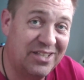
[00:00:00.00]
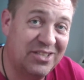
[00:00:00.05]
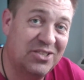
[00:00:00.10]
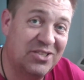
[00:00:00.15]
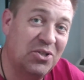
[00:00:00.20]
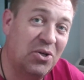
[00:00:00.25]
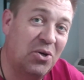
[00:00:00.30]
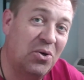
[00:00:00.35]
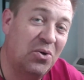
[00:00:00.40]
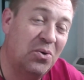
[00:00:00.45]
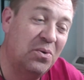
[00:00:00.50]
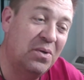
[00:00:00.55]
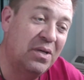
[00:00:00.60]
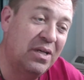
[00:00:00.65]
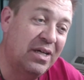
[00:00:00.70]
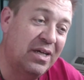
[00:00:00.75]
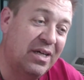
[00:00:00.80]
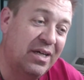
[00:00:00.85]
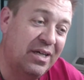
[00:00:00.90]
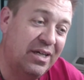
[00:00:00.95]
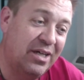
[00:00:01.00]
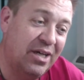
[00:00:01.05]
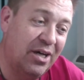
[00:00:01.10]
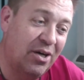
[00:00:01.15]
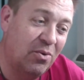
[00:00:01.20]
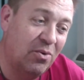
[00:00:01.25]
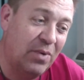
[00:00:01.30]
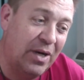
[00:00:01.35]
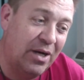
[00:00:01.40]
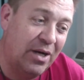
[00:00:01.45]
So
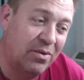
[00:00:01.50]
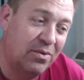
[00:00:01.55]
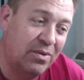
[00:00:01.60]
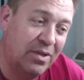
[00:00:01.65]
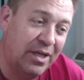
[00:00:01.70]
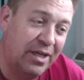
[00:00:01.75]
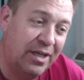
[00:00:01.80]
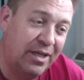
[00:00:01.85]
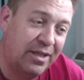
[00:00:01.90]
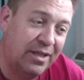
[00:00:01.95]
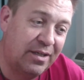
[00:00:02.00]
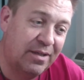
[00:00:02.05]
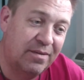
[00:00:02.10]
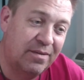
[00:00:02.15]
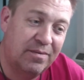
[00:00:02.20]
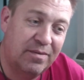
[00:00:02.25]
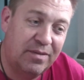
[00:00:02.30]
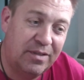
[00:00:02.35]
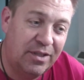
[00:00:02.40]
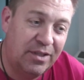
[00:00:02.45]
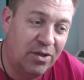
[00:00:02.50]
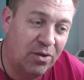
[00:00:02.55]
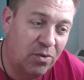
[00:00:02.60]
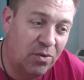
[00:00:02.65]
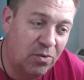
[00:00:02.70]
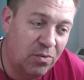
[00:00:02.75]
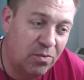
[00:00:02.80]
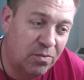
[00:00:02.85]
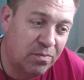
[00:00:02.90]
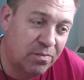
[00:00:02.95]
around like, you
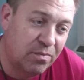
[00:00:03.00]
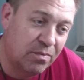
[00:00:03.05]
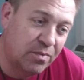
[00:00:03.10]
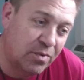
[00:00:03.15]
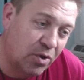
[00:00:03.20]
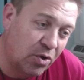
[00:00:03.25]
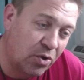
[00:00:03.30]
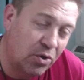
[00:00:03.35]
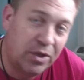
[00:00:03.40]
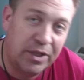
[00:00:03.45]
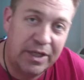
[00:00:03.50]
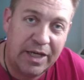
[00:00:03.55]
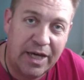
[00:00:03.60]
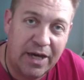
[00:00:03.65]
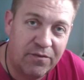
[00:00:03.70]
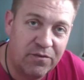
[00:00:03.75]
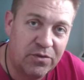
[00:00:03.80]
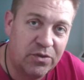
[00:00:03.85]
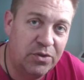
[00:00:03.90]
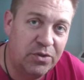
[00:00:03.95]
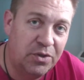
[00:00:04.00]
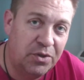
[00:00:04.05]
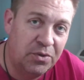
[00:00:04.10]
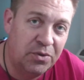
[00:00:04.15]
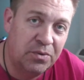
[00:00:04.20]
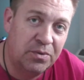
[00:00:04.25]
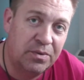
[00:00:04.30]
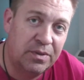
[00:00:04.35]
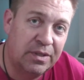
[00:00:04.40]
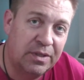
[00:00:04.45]
know, early
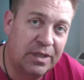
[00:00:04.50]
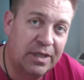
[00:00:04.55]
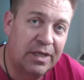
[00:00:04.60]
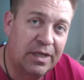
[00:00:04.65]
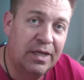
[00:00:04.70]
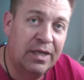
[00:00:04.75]
afternoon,